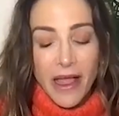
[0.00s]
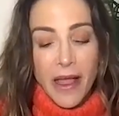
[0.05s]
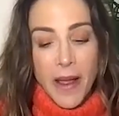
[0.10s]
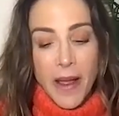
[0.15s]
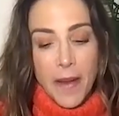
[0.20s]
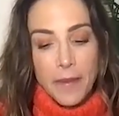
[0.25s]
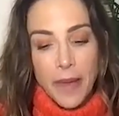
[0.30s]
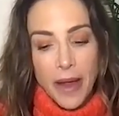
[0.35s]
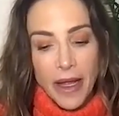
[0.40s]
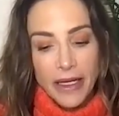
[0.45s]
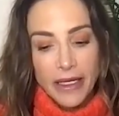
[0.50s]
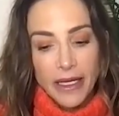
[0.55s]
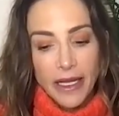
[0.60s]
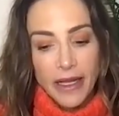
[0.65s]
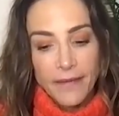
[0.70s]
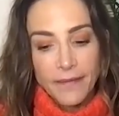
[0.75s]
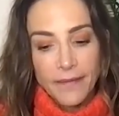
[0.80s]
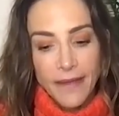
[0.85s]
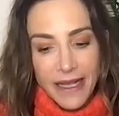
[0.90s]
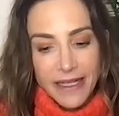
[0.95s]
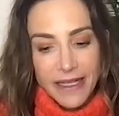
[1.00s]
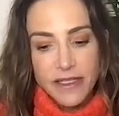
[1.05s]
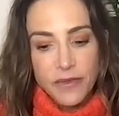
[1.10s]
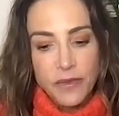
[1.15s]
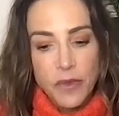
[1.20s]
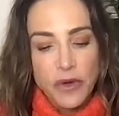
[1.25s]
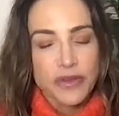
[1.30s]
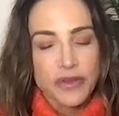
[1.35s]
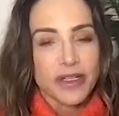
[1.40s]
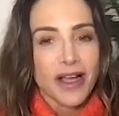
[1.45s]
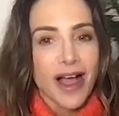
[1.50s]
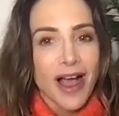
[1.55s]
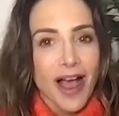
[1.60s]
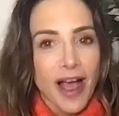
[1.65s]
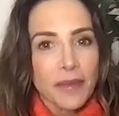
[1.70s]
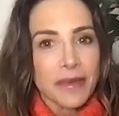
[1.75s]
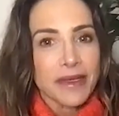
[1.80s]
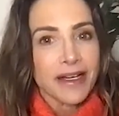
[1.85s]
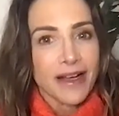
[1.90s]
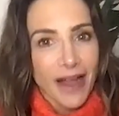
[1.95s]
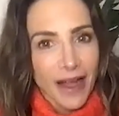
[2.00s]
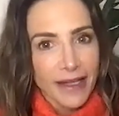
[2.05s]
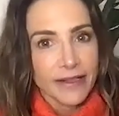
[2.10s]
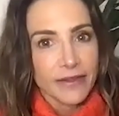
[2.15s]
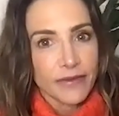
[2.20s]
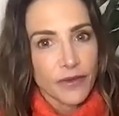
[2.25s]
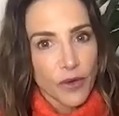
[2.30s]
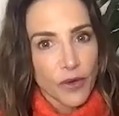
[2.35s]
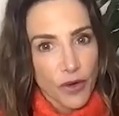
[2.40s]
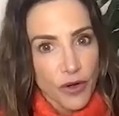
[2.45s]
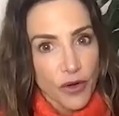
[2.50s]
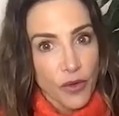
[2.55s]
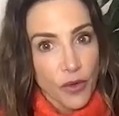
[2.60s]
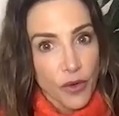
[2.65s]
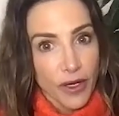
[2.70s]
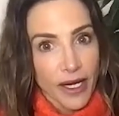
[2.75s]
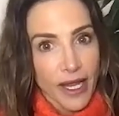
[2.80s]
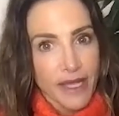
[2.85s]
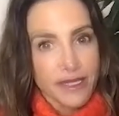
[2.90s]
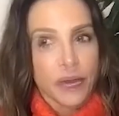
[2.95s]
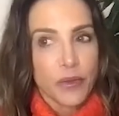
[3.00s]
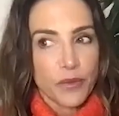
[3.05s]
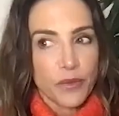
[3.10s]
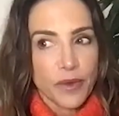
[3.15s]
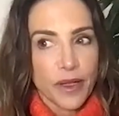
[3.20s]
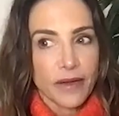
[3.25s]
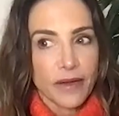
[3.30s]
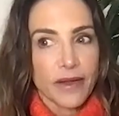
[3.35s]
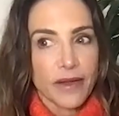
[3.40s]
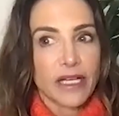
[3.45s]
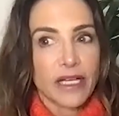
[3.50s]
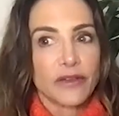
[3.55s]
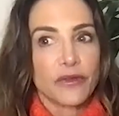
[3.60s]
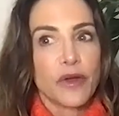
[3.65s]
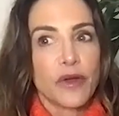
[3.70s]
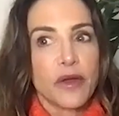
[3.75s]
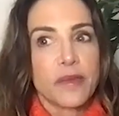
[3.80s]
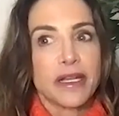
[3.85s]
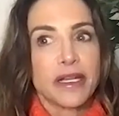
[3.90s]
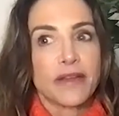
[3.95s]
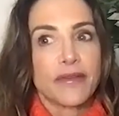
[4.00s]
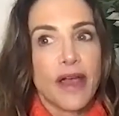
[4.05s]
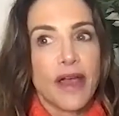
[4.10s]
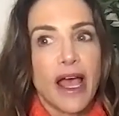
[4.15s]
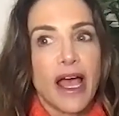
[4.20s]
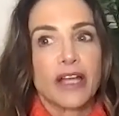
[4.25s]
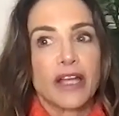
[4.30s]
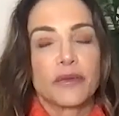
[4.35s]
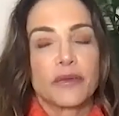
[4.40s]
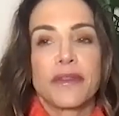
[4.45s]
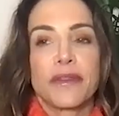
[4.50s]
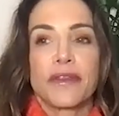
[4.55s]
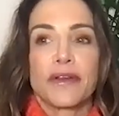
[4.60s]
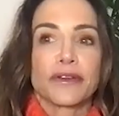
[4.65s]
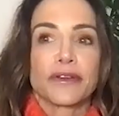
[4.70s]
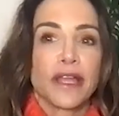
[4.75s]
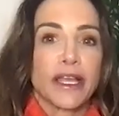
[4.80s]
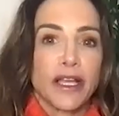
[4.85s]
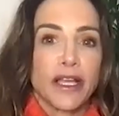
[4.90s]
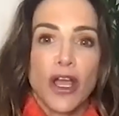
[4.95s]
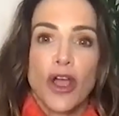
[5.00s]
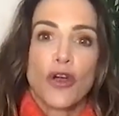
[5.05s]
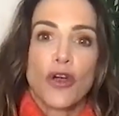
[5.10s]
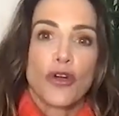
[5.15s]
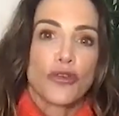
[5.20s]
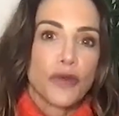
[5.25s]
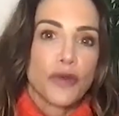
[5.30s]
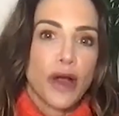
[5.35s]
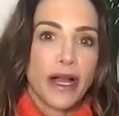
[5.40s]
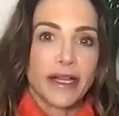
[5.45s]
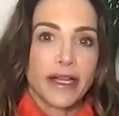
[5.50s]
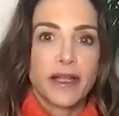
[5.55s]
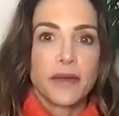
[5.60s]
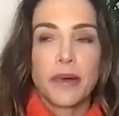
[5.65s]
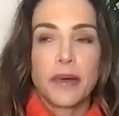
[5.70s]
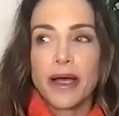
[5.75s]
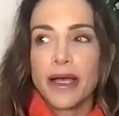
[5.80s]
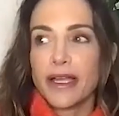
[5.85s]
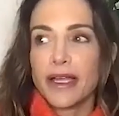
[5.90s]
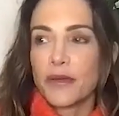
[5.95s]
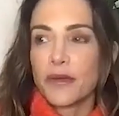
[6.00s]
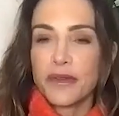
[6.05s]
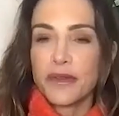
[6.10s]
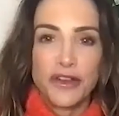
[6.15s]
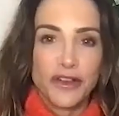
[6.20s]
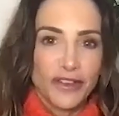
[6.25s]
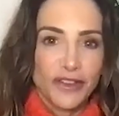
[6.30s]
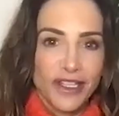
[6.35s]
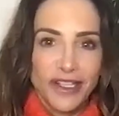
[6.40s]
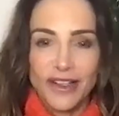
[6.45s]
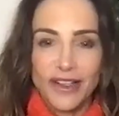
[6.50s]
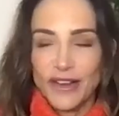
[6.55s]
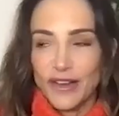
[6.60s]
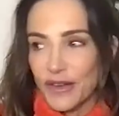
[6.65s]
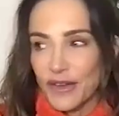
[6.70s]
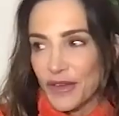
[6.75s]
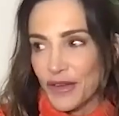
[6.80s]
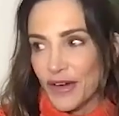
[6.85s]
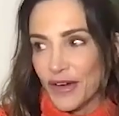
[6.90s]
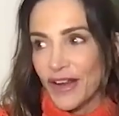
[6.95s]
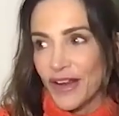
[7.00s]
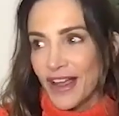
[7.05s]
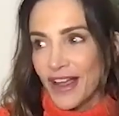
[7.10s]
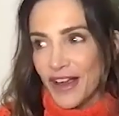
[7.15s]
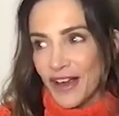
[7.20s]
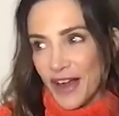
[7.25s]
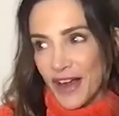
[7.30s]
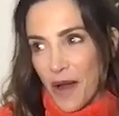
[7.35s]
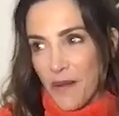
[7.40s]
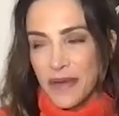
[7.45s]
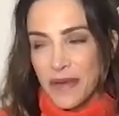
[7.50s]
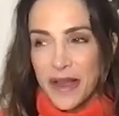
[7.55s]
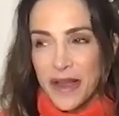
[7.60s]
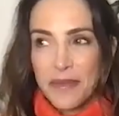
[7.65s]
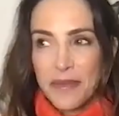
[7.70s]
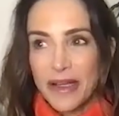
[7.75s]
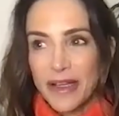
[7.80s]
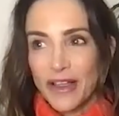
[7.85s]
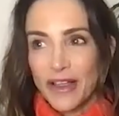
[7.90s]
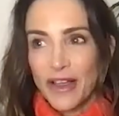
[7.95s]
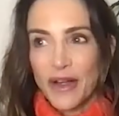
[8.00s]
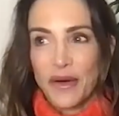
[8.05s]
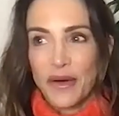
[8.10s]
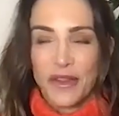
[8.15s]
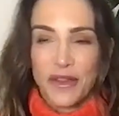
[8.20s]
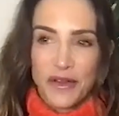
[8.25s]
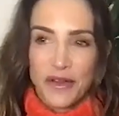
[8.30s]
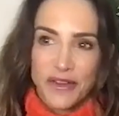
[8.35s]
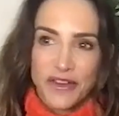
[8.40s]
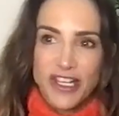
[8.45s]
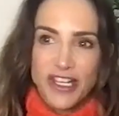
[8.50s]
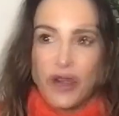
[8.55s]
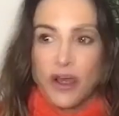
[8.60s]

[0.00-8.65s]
But that's the most common kind of orgasm that a lot of women have had when they're like riding a bike when they're little or they're humping a pillow or they're in the shower.